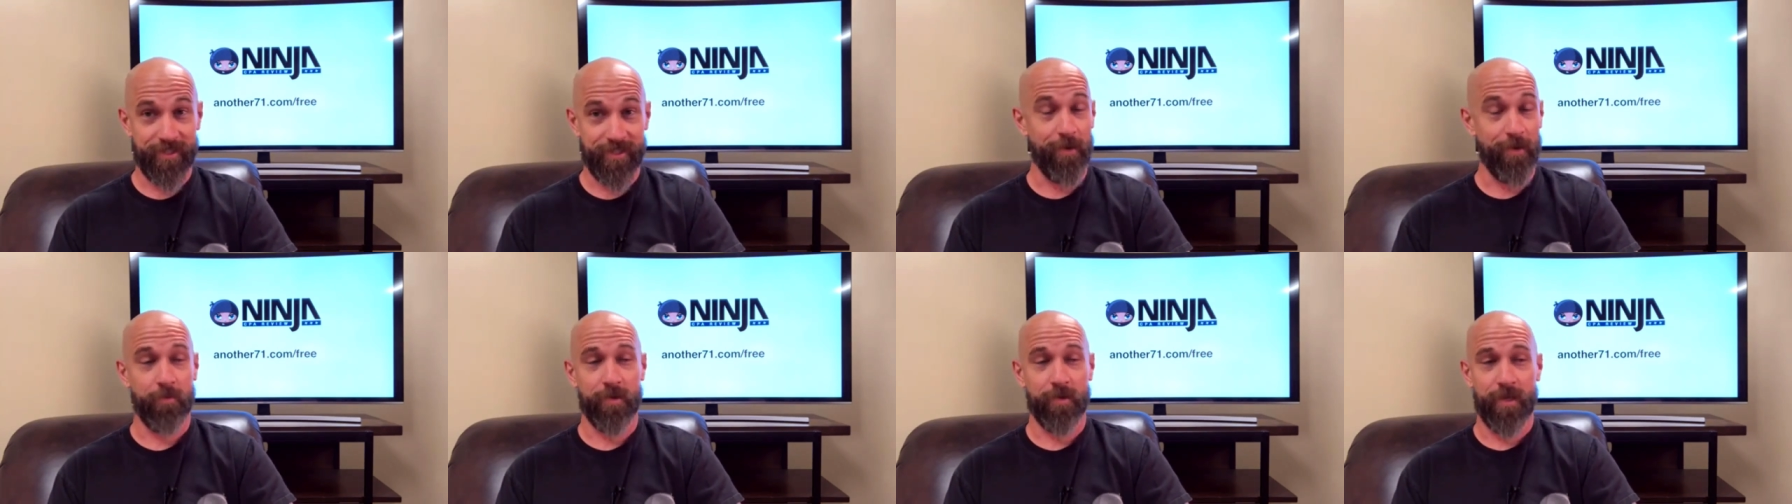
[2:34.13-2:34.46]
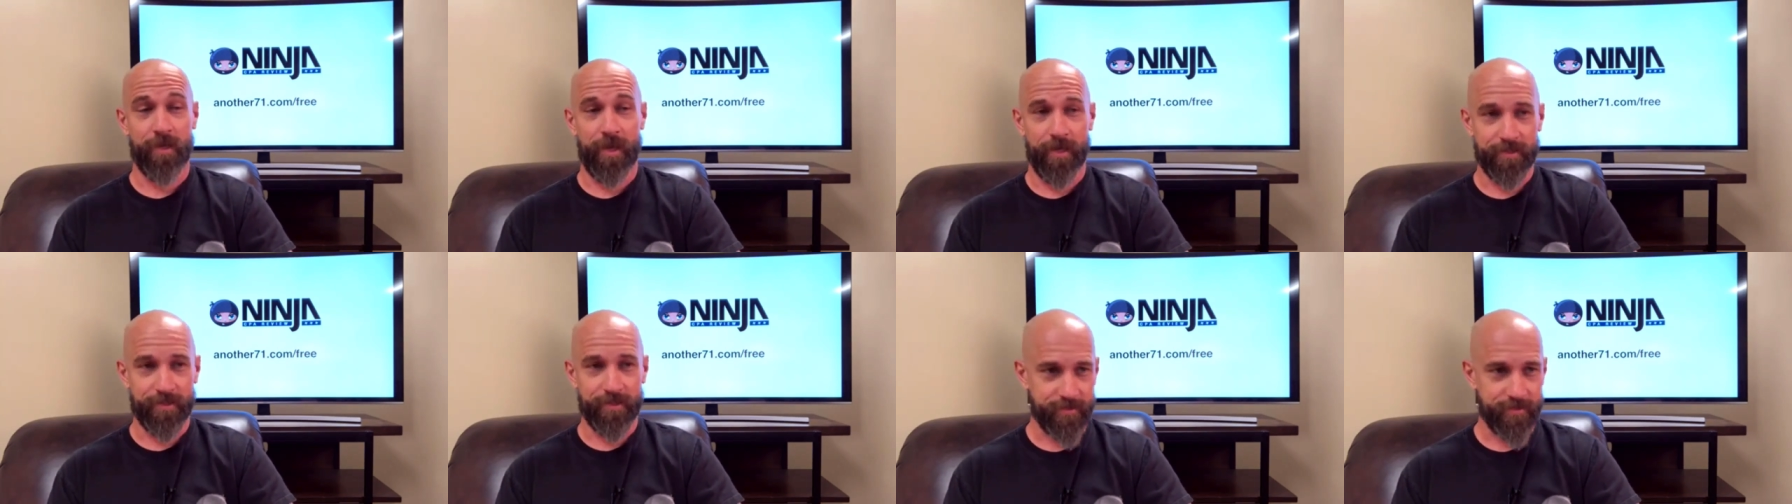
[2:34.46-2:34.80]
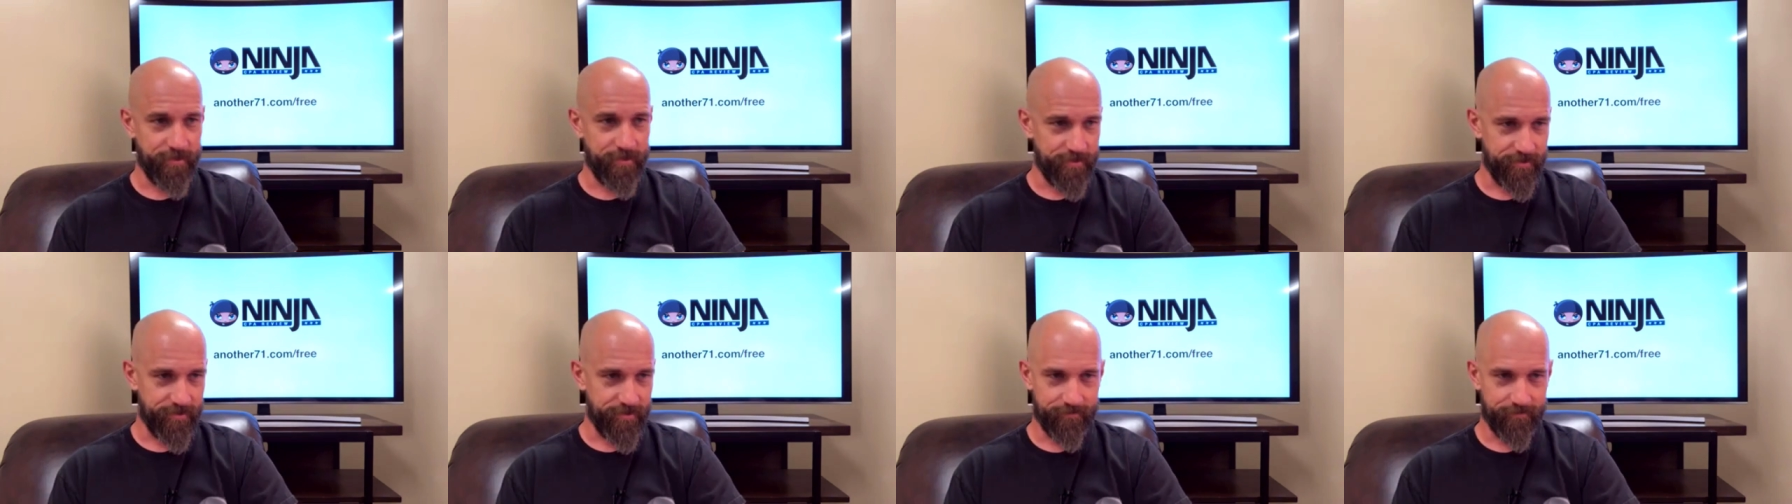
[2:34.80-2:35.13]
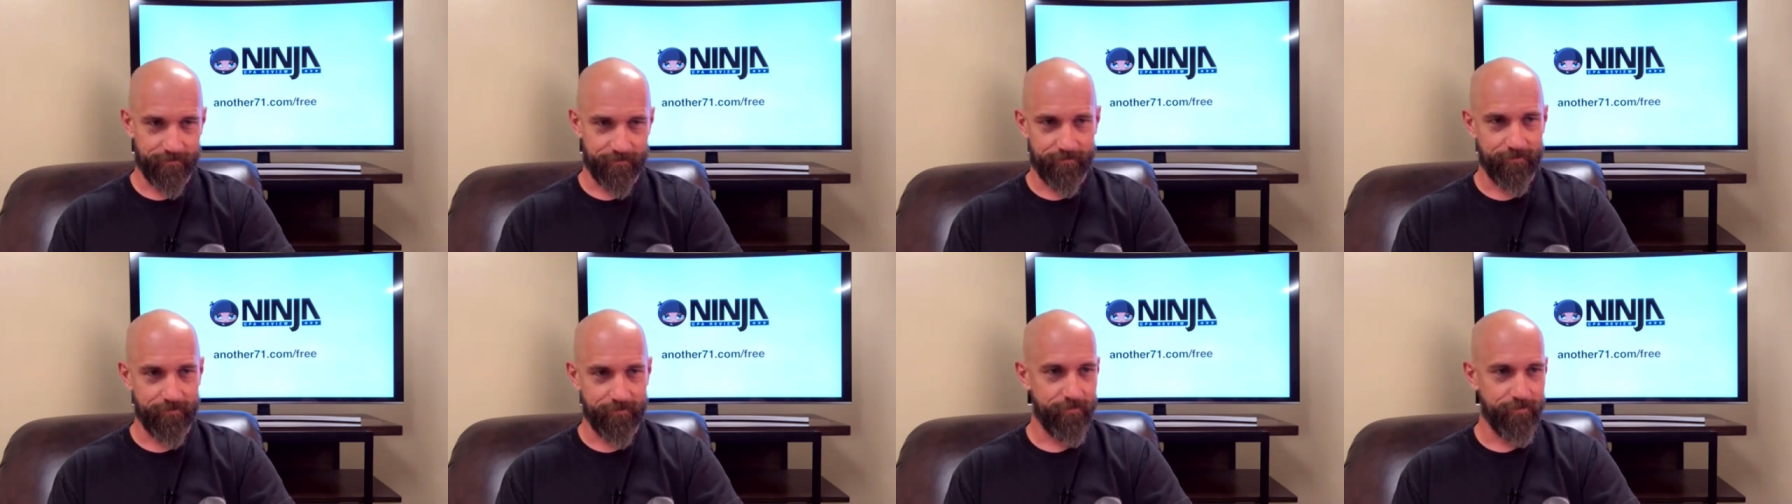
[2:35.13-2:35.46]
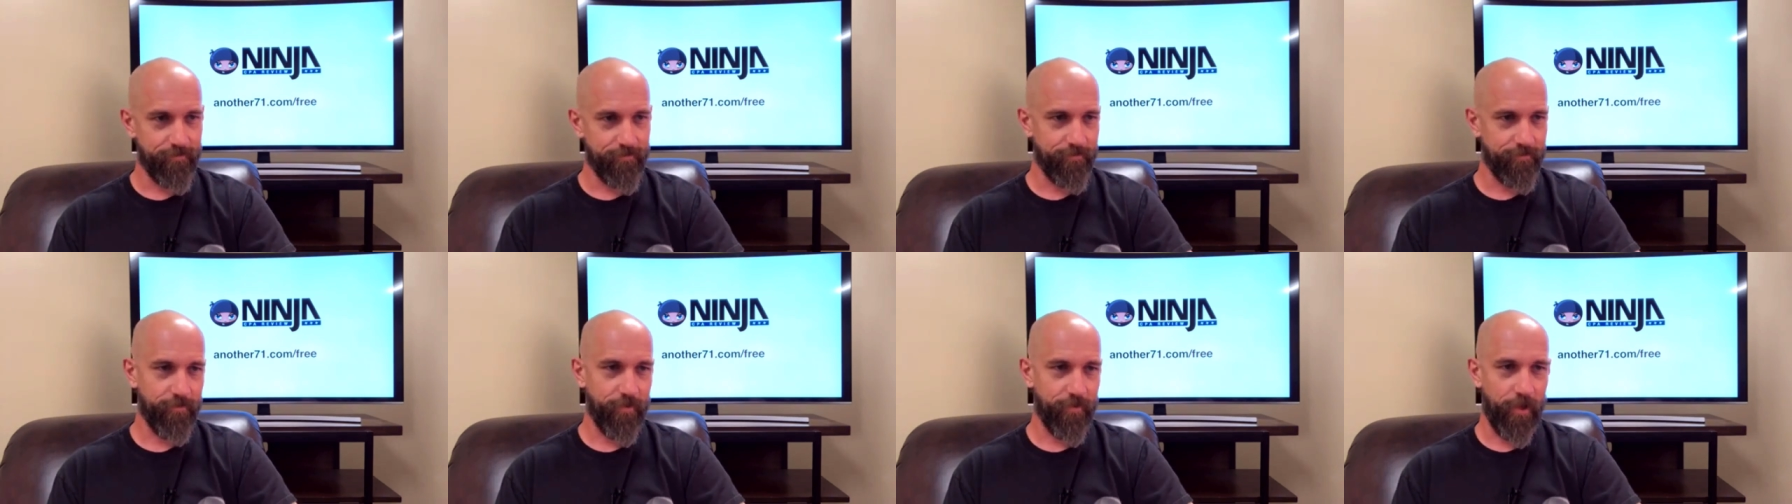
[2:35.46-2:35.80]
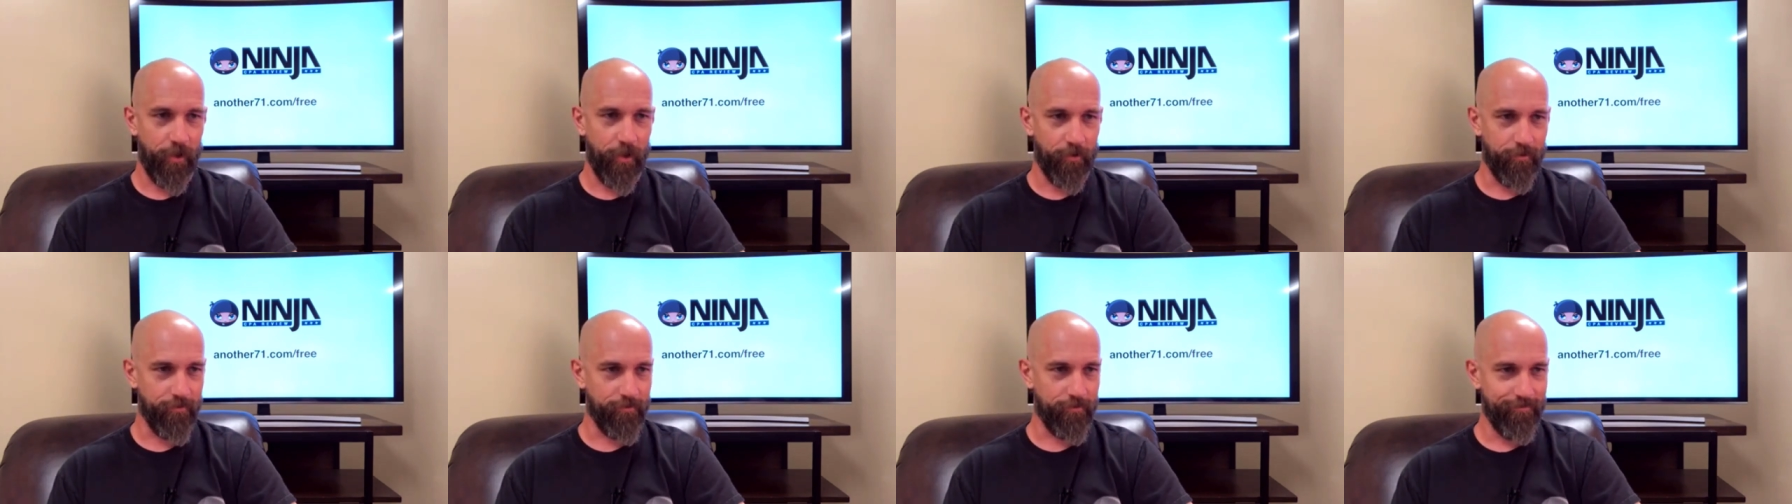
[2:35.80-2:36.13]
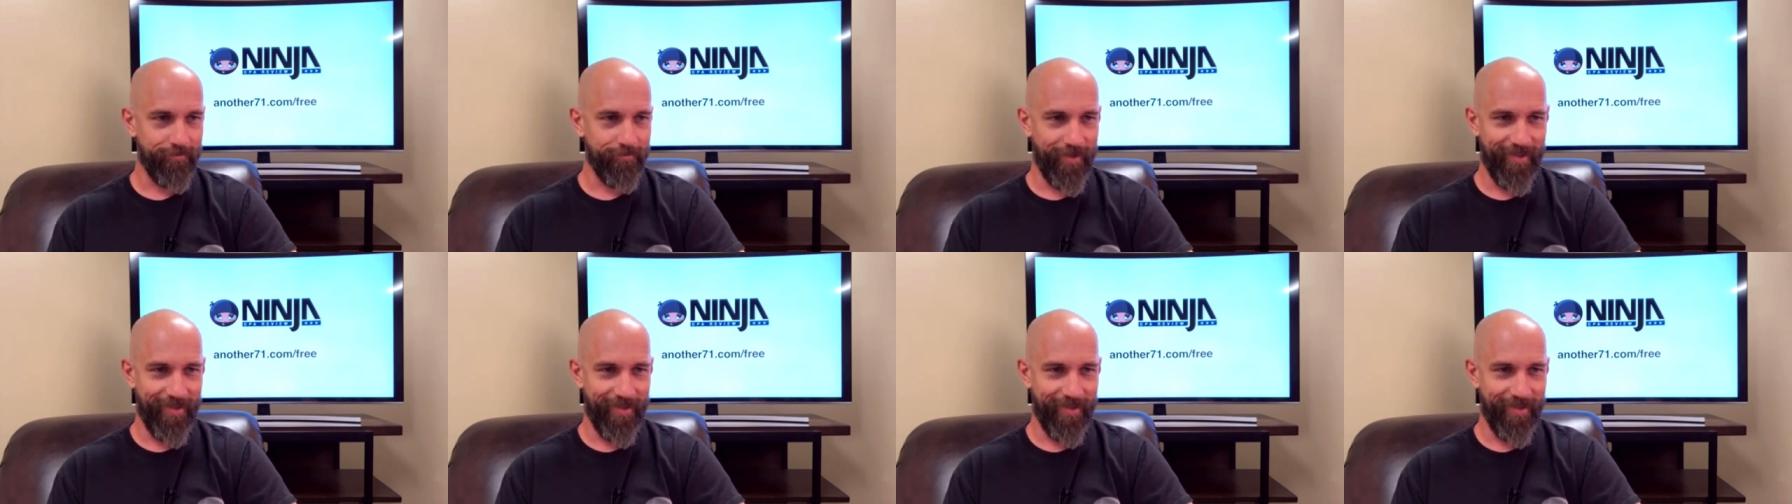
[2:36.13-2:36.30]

MBAs because I'll